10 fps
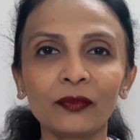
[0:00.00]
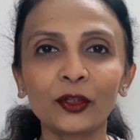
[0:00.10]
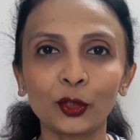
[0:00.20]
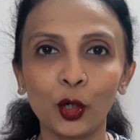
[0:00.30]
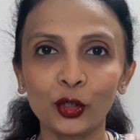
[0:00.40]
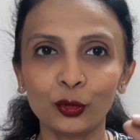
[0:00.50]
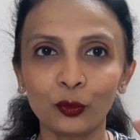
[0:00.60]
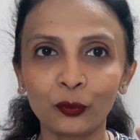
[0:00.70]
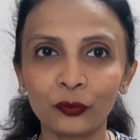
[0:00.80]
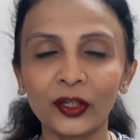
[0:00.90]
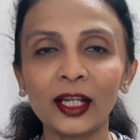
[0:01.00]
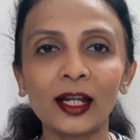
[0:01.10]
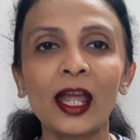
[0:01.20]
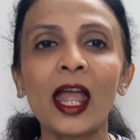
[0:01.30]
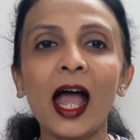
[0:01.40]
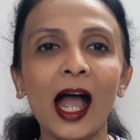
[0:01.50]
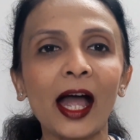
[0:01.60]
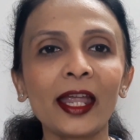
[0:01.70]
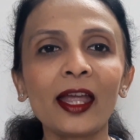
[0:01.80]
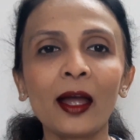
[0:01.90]
If at all you feel
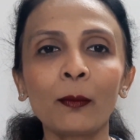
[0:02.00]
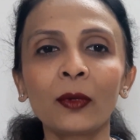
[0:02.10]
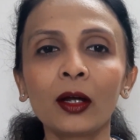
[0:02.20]
I am